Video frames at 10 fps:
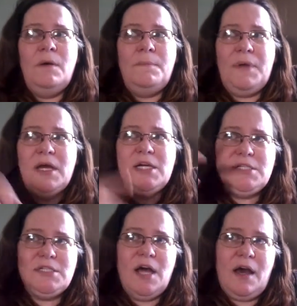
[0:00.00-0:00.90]

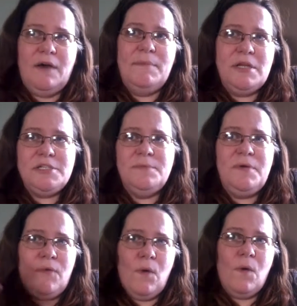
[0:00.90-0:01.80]
Because, like I've mentioned
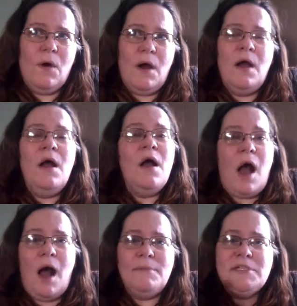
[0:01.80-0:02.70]
before,
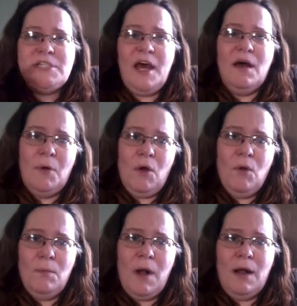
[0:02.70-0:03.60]
I'm a
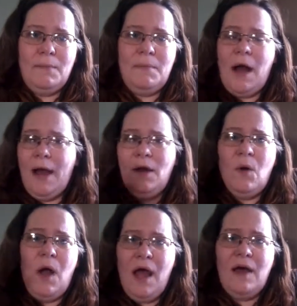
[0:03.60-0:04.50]
stay-at-home mom. I
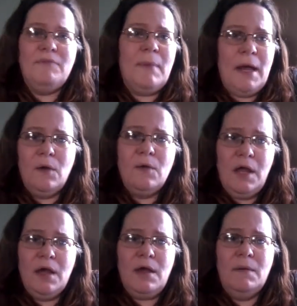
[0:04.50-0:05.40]
don't have my own
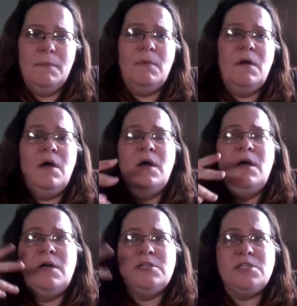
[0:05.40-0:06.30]
income.
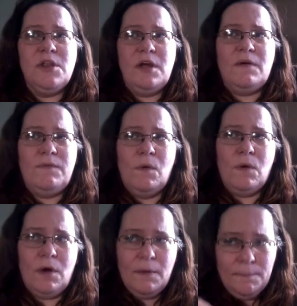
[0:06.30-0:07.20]
So,
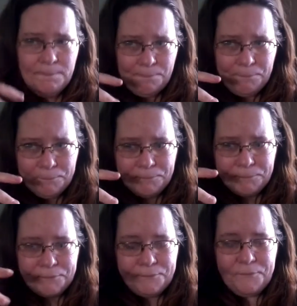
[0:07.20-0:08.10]
therefore,
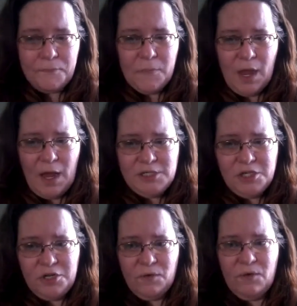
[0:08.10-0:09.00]
I
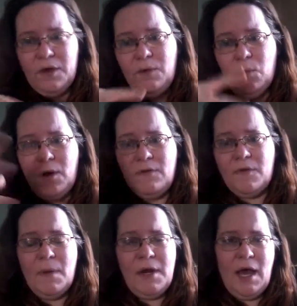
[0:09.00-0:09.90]
generally, whatever
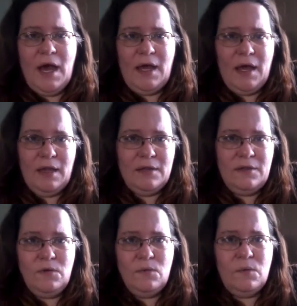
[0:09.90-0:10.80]
money I
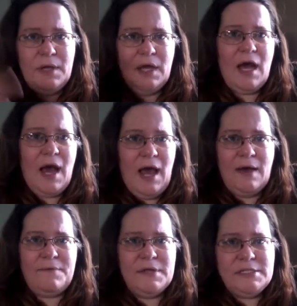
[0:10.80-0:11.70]
do get, I
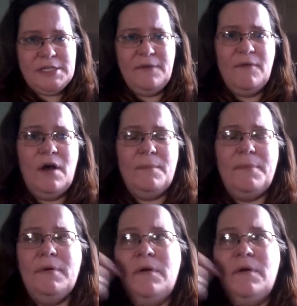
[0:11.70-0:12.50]
have to save up.